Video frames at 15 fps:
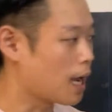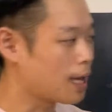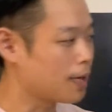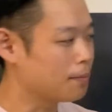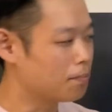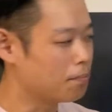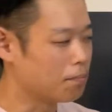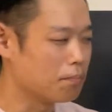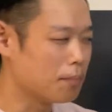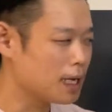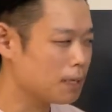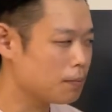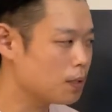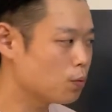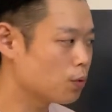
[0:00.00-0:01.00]
I
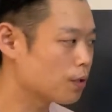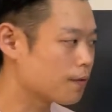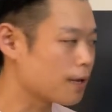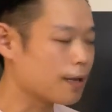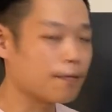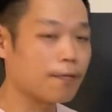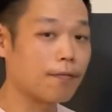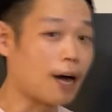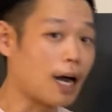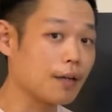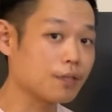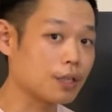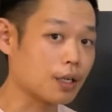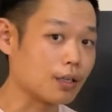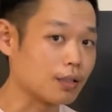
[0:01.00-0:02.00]
maybe would have had
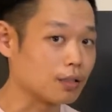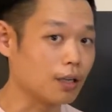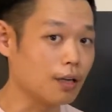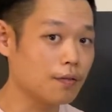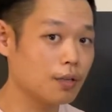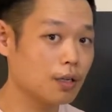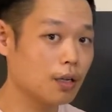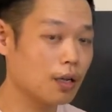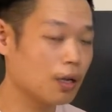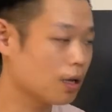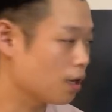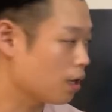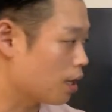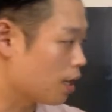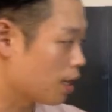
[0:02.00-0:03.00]
5 seconds left,
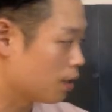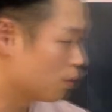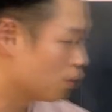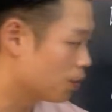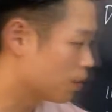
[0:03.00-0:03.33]
and